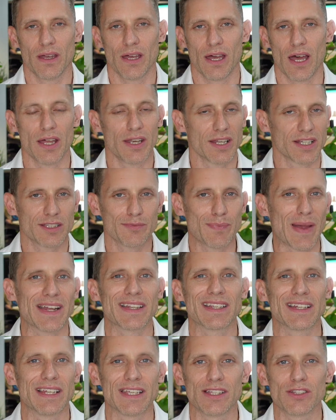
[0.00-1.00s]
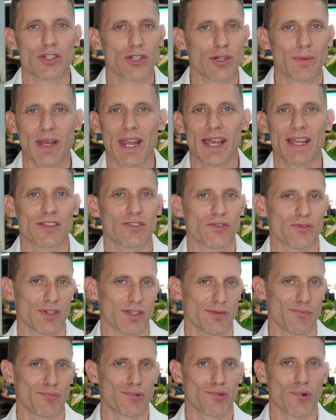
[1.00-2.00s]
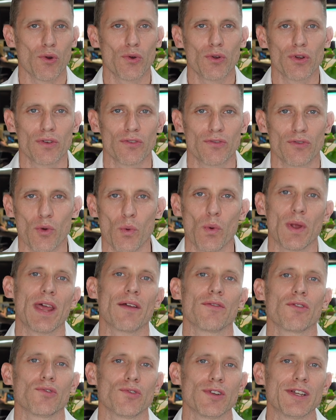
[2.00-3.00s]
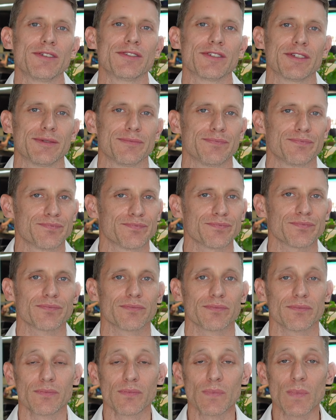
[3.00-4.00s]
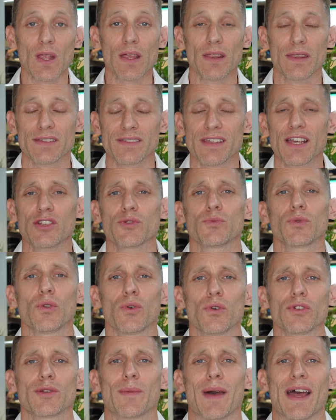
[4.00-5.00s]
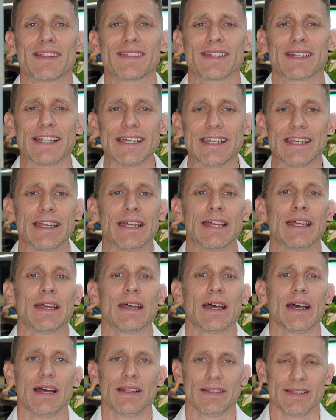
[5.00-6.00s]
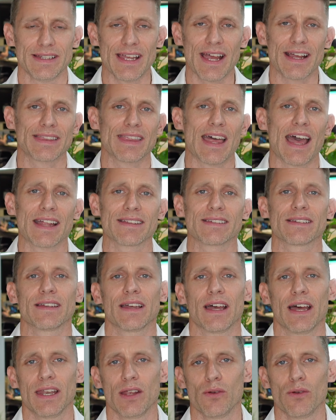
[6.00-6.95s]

unexpectedly terminates or is broken for whatever reason, the session will automatically detect that and